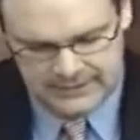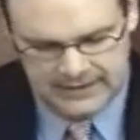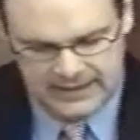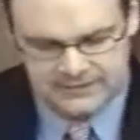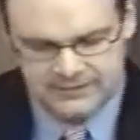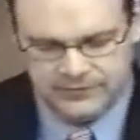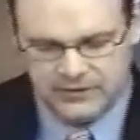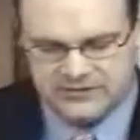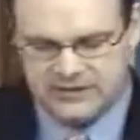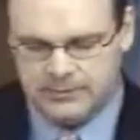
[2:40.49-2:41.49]
And that's the
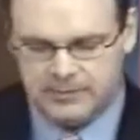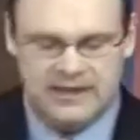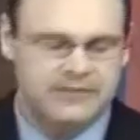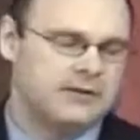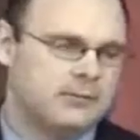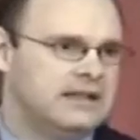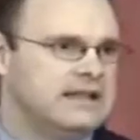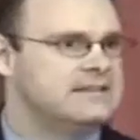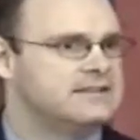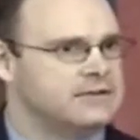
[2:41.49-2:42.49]
first step inevitably
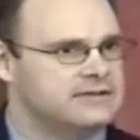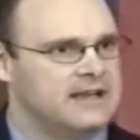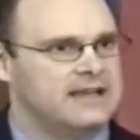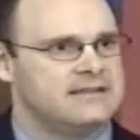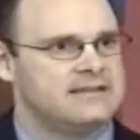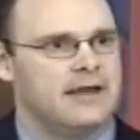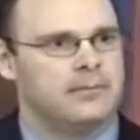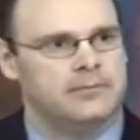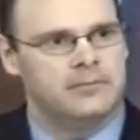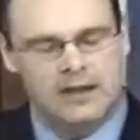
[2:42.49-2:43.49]
leads to a second
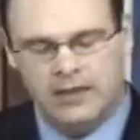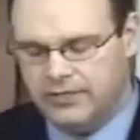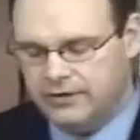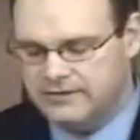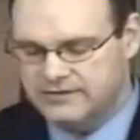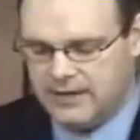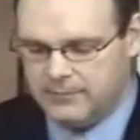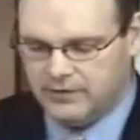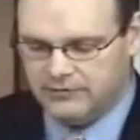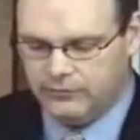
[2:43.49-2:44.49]
step, and a third
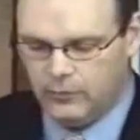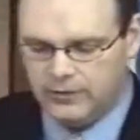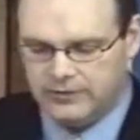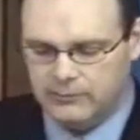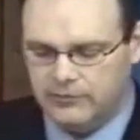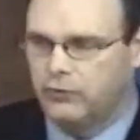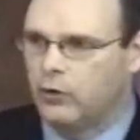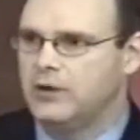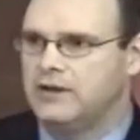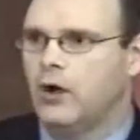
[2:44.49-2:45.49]
step, and a fourth. And
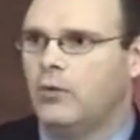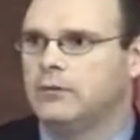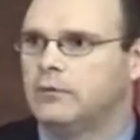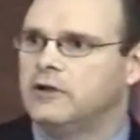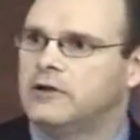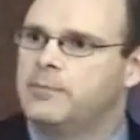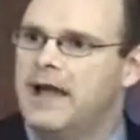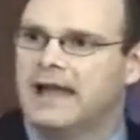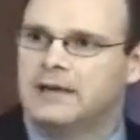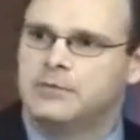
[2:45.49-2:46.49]
before we know it, we look
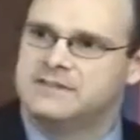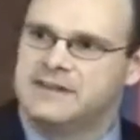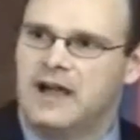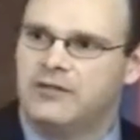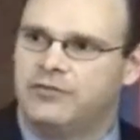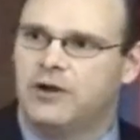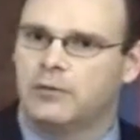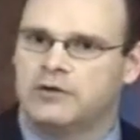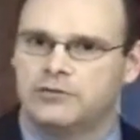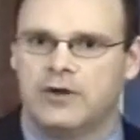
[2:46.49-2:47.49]
back and we see how
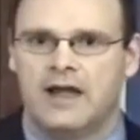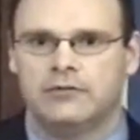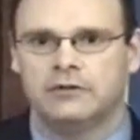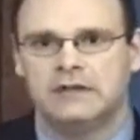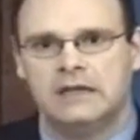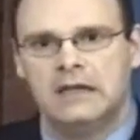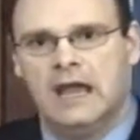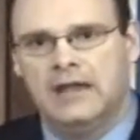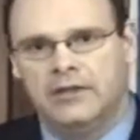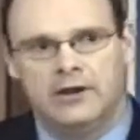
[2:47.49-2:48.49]
far we've traveled
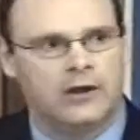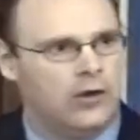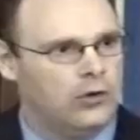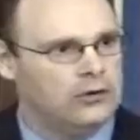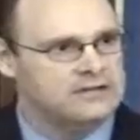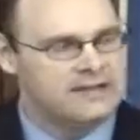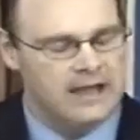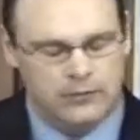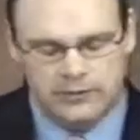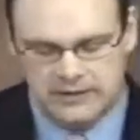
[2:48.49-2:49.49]
and that our goal is
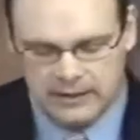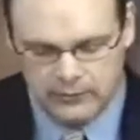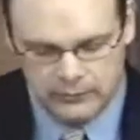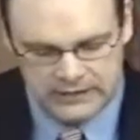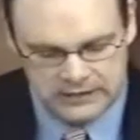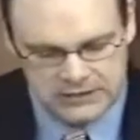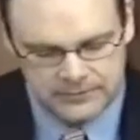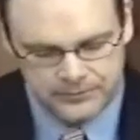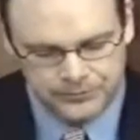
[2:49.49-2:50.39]
now within our reach.